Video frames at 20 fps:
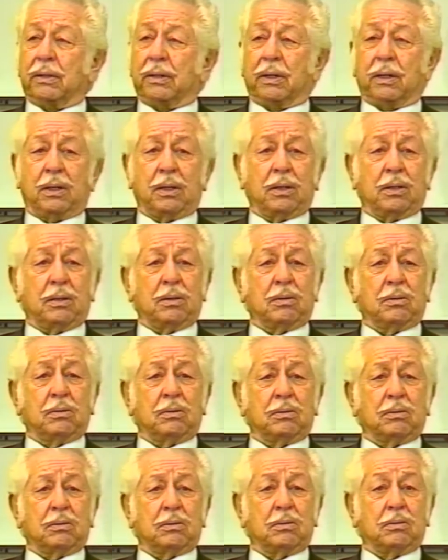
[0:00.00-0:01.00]

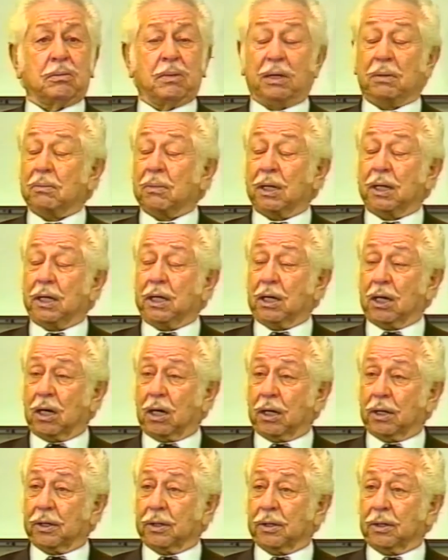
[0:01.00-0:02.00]
uh, make money
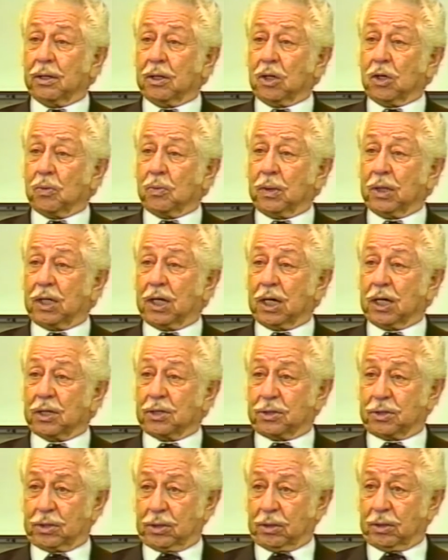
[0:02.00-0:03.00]
on
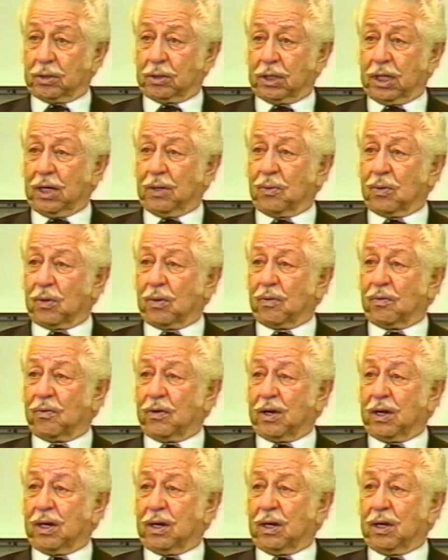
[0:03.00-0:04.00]
because they were
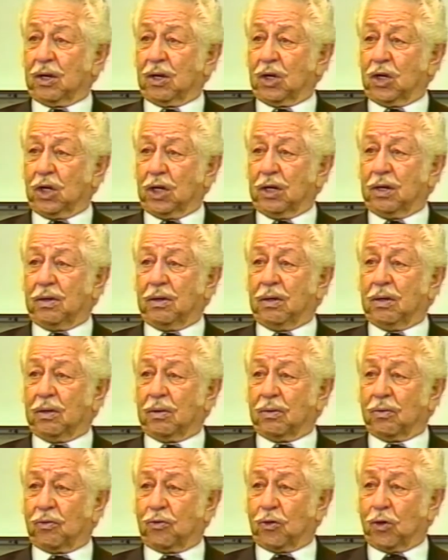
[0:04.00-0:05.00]
very good
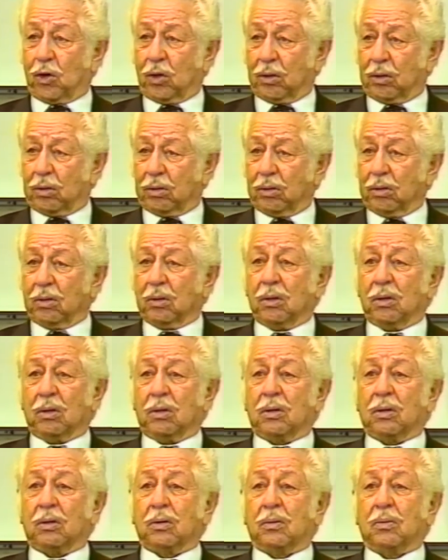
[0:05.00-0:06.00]
for
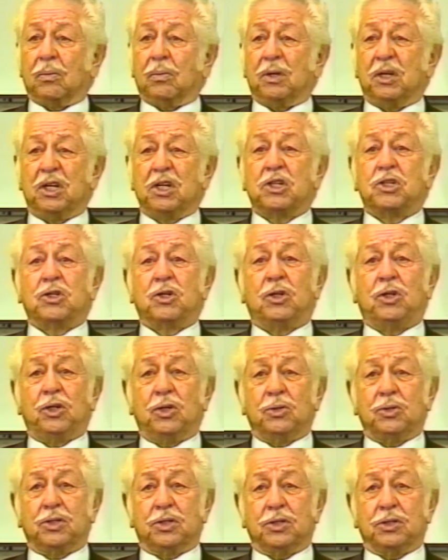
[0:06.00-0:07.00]
medicinal
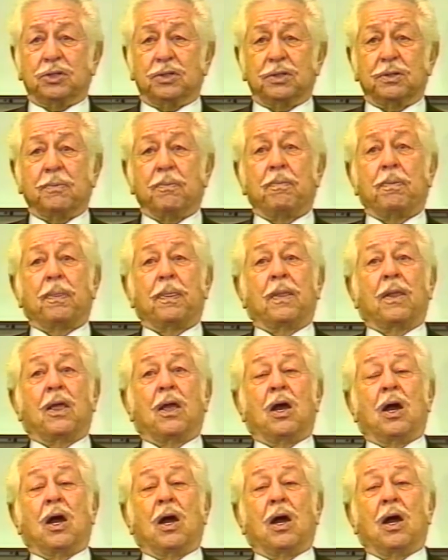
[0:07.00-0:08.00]
uses.
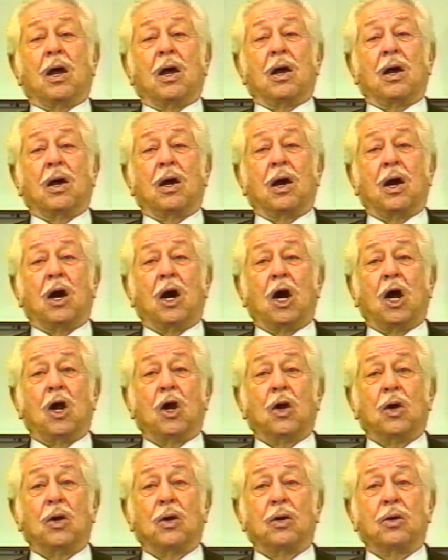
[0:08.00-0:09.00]

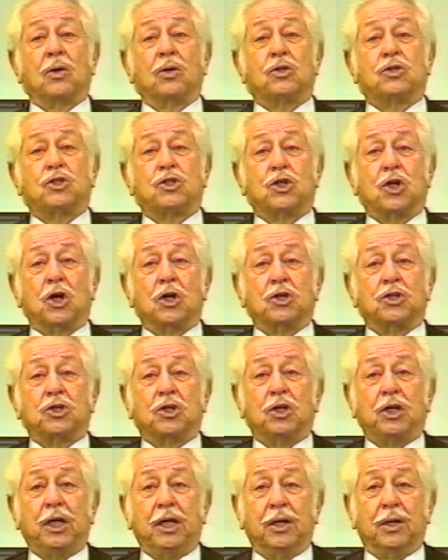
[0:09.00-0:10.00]
Our church
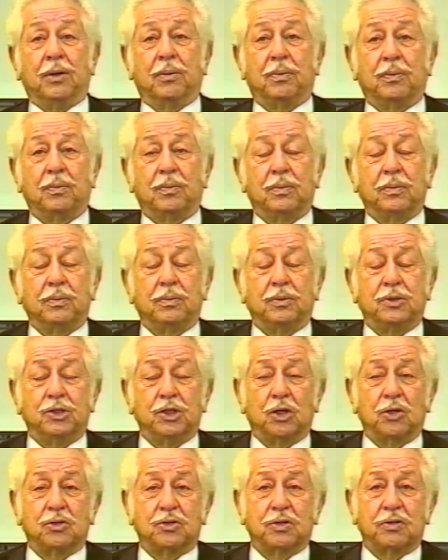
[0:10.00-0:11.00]
leader,
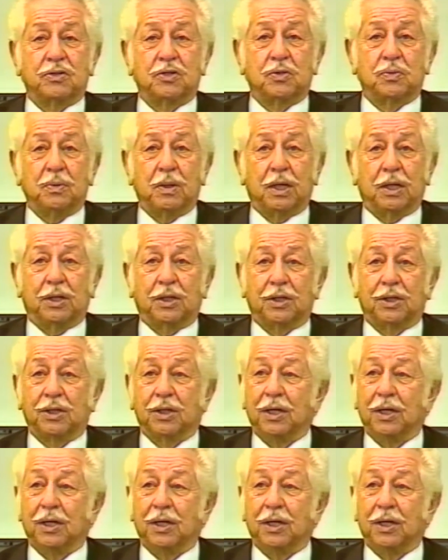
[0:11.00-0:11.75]
Joseph Smith,